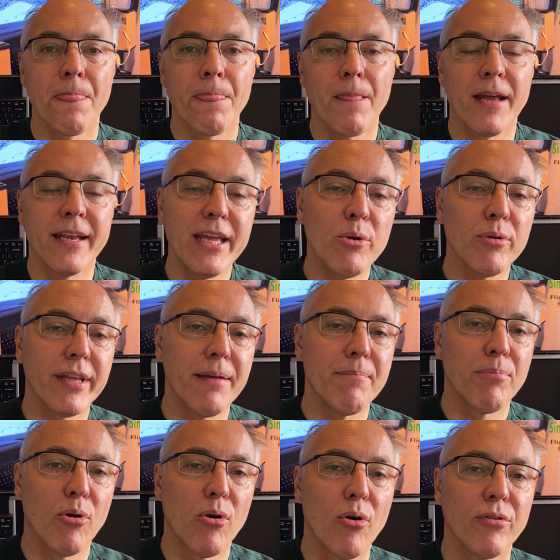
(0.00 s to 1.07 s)
And equally
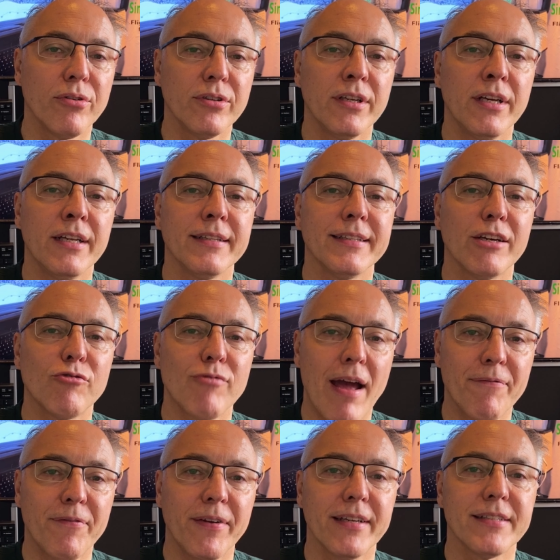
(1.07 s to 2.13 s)
important, the
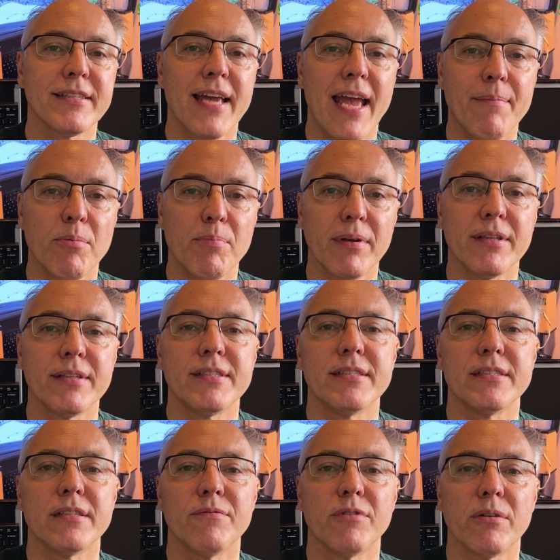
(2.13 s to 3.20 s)
graphics
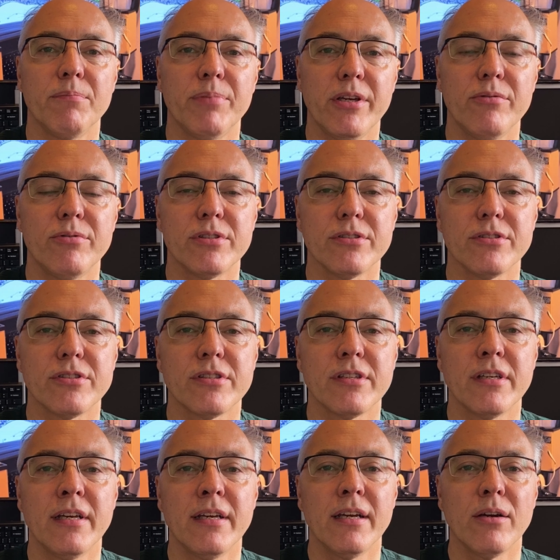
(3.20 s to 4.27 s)
capabilities of computers
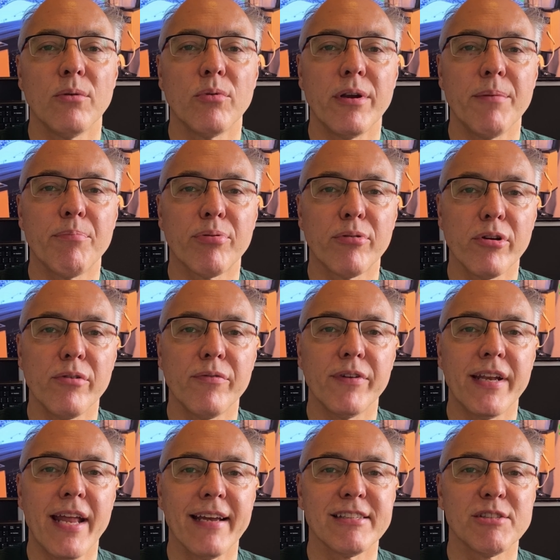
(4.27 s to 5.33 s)
were improving
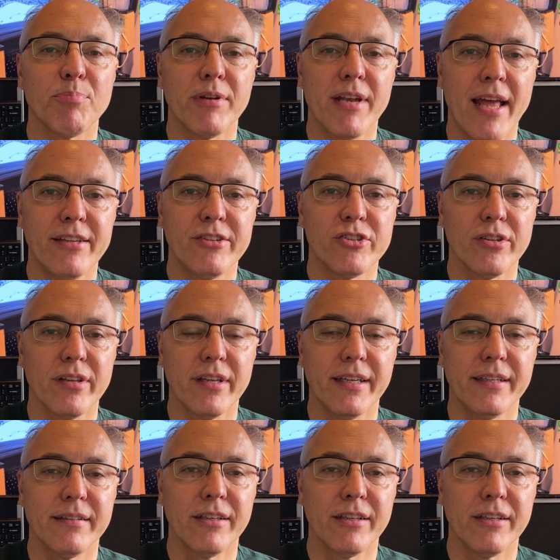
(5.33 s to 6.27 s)
exponentially,